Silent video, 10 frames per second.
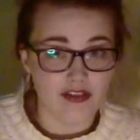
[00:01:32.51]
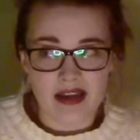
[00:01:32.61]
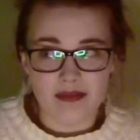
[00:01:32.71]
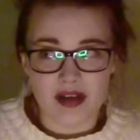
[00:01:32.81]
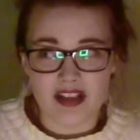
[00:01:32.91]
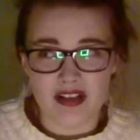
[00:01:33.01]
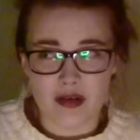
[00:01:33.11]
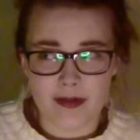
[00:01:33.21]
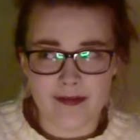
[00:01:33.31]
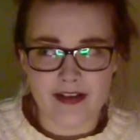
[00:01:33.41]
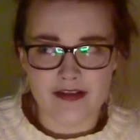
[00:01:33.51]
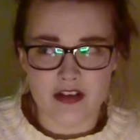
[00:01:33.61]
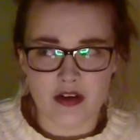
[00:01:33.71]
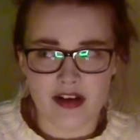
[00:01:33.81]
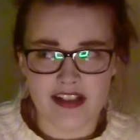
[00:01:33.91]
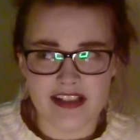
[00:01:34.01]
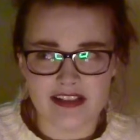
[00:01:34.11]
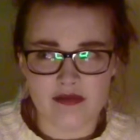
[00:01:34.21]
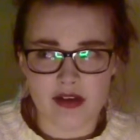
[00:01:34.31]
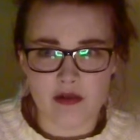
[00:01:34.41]
and because a couple of years ago I
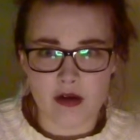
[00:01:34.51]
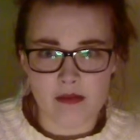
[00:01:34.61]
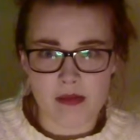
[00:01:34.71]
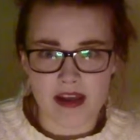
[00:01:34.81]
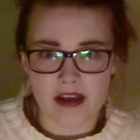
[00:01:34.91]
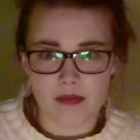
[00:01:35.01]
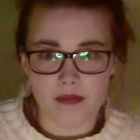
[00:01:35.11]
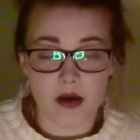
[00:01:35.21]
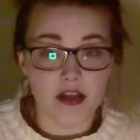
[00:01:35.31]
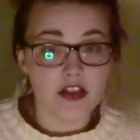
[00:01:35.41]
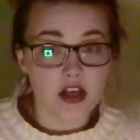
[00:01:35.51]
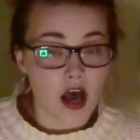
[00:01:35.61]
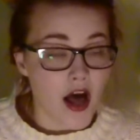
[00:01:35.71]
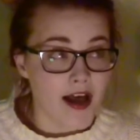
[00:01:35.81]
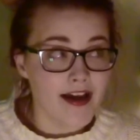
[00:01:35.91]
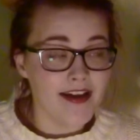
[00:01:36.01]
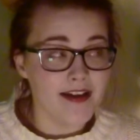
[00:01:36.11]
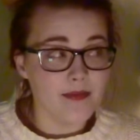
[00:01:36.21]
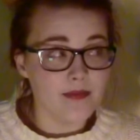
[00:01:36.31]
didn't really wear makeup, but I